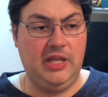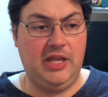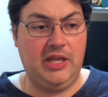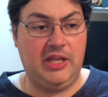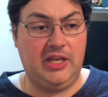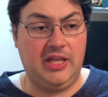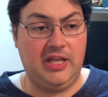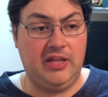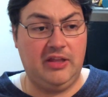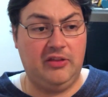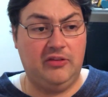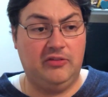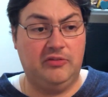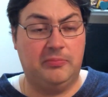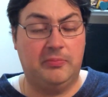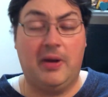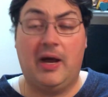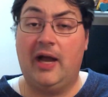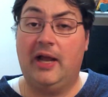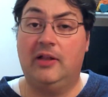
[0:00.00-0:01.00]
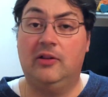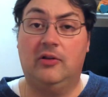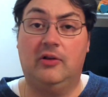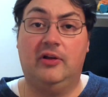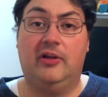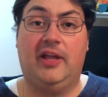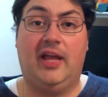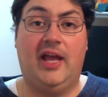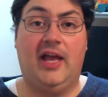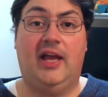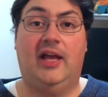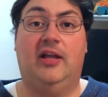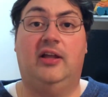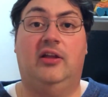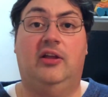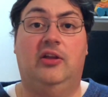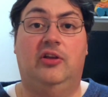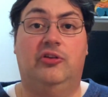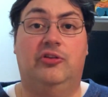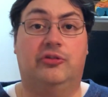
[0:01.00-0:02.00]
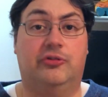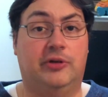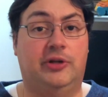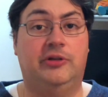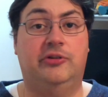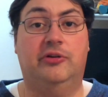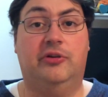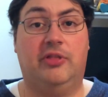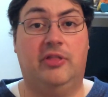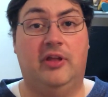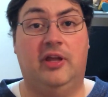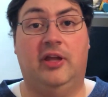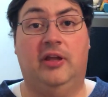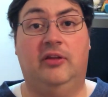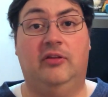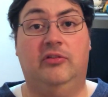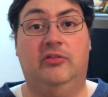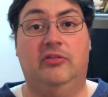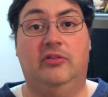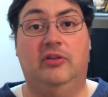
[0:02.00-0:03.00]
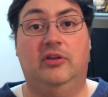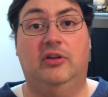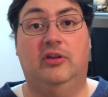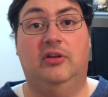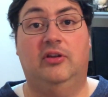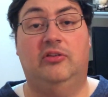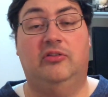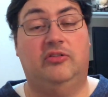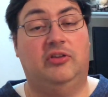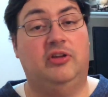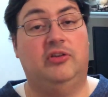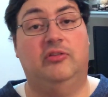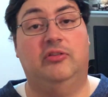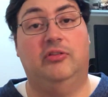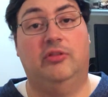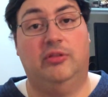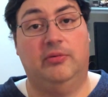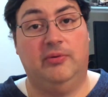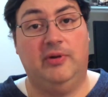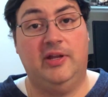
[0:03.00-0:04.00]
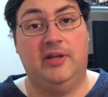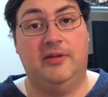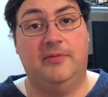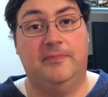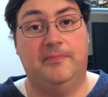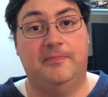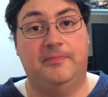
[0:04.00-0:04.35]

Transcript: It is my look at Stranger Things Season 3.